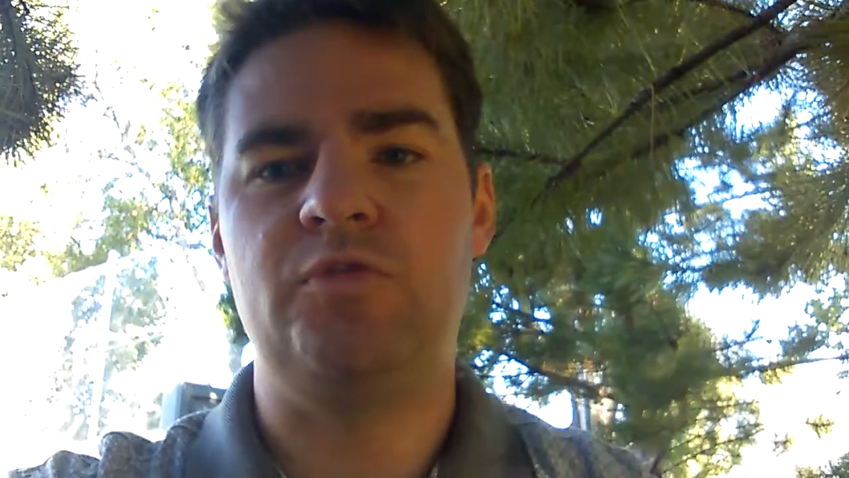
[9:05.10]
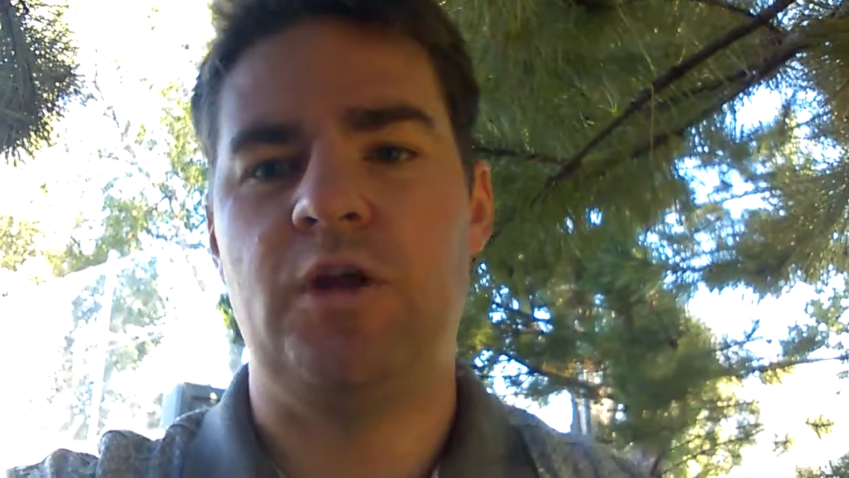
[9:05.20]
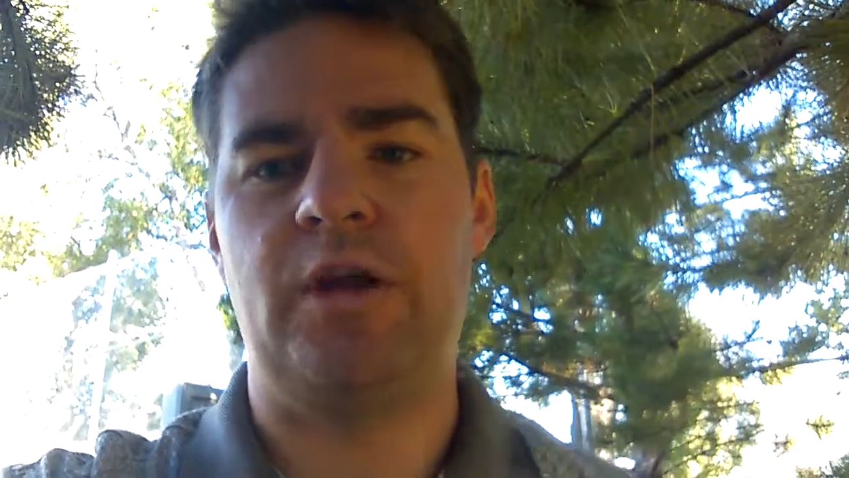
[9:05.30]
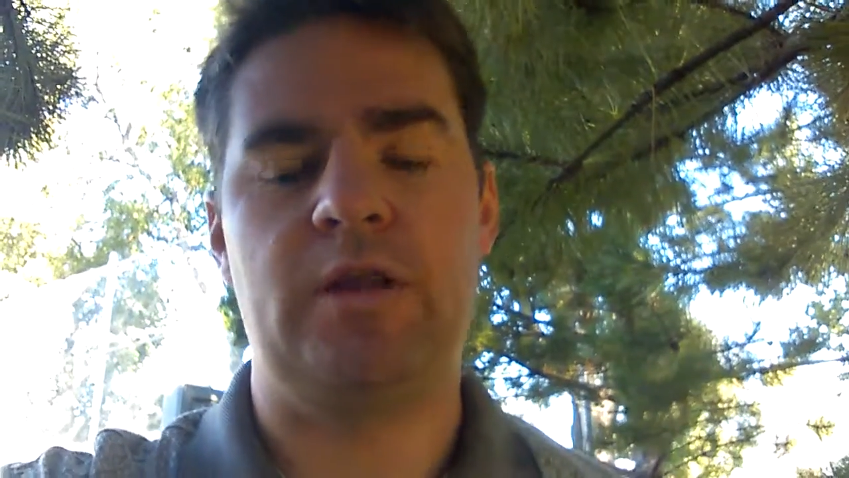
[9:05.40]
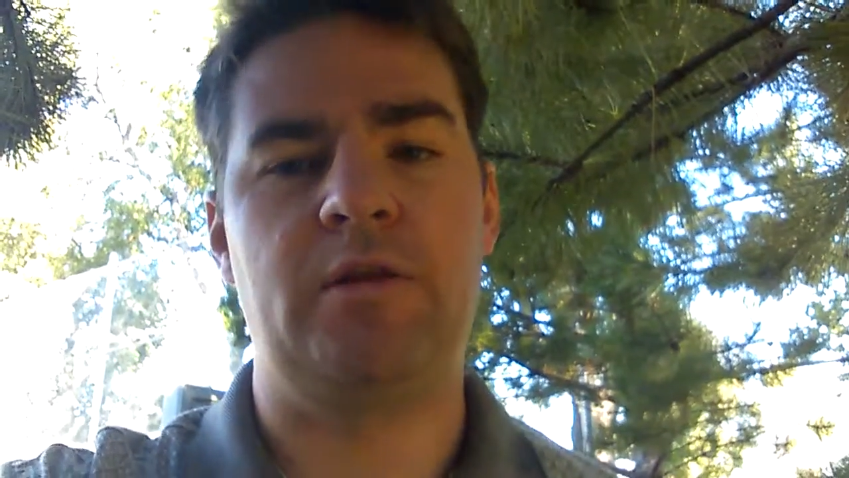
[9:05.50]

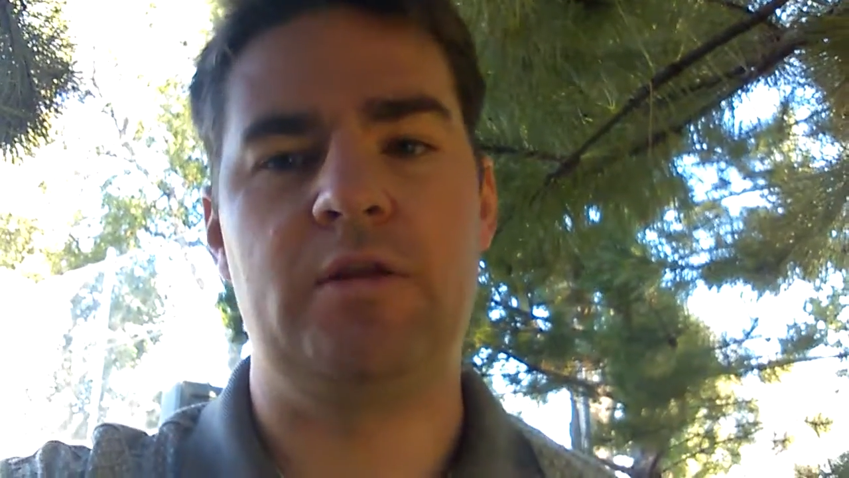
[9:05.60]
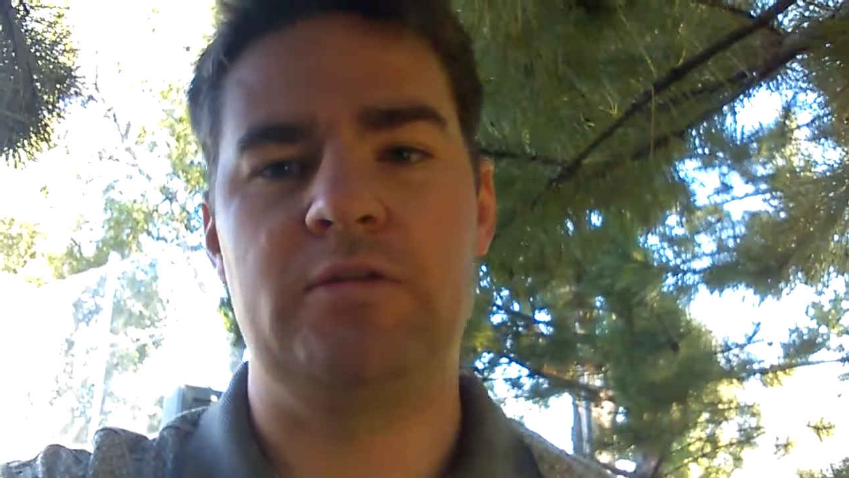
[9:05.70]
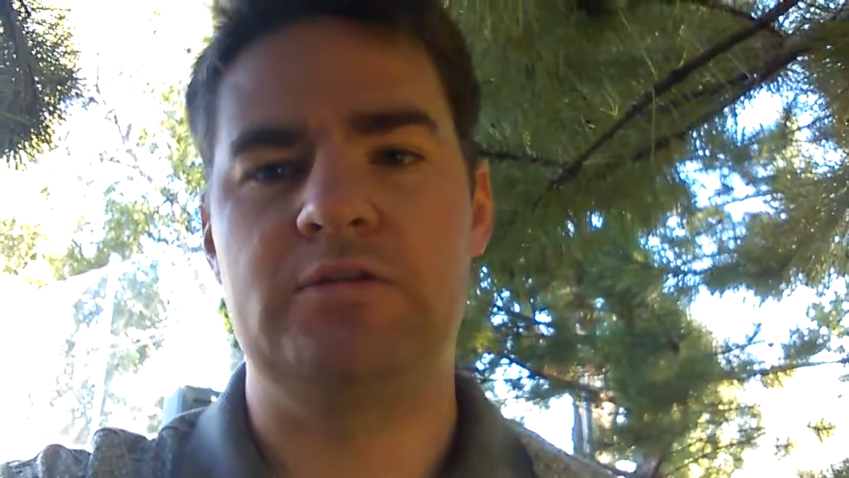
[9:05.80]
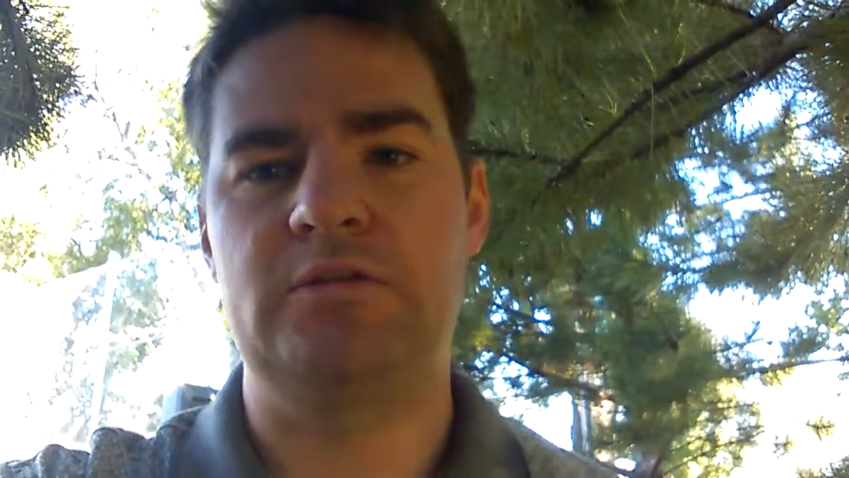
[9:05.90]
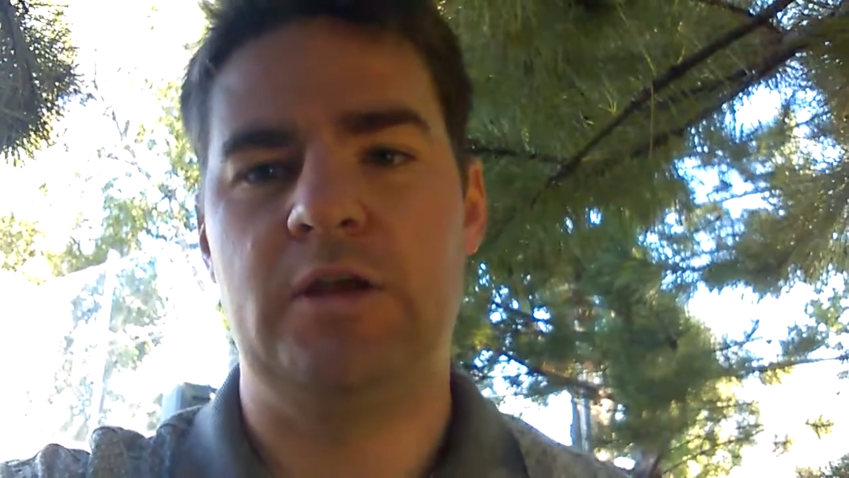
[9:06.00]
done it at
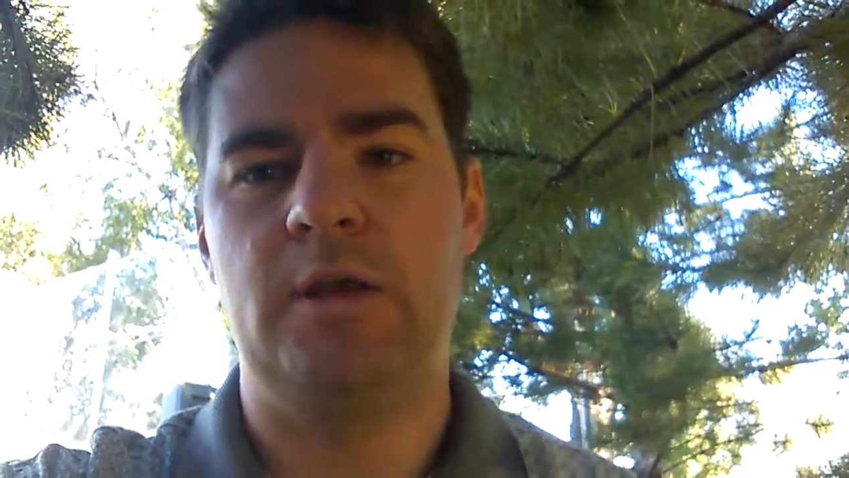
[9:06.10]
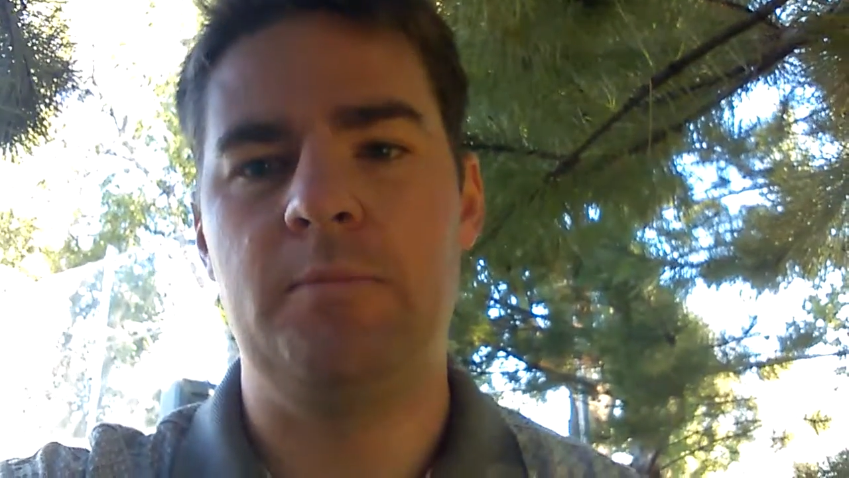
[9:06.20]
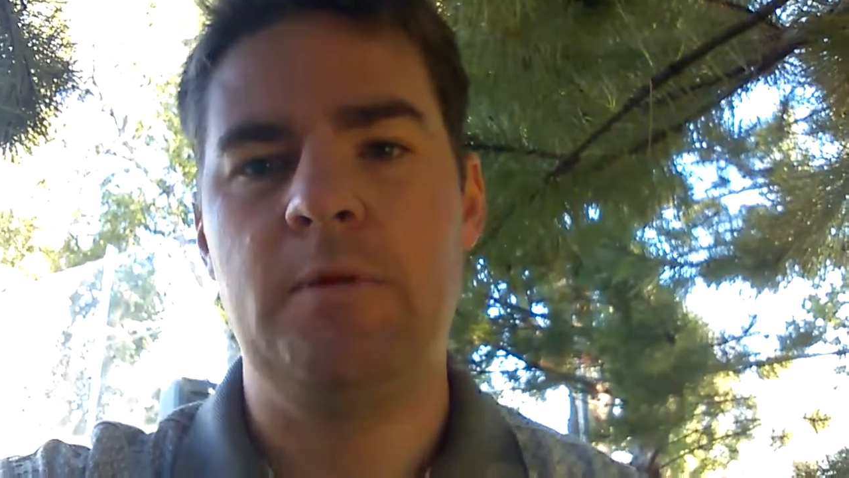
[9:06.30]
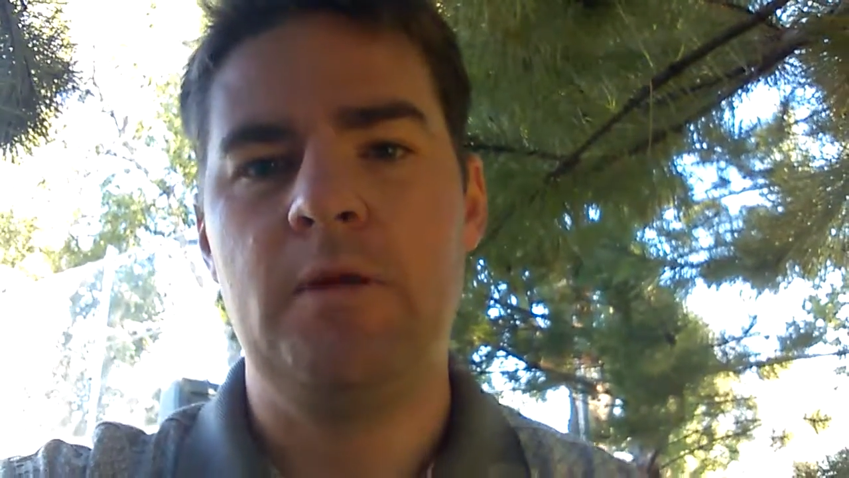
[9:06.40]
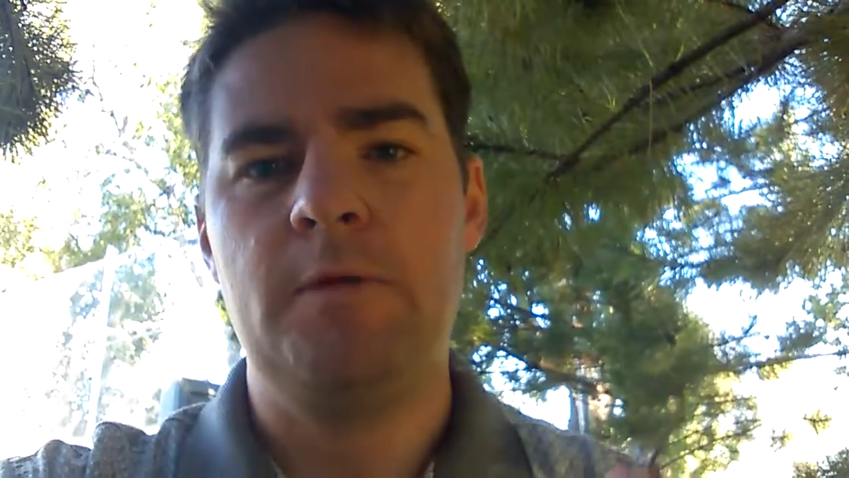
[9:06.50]
the same.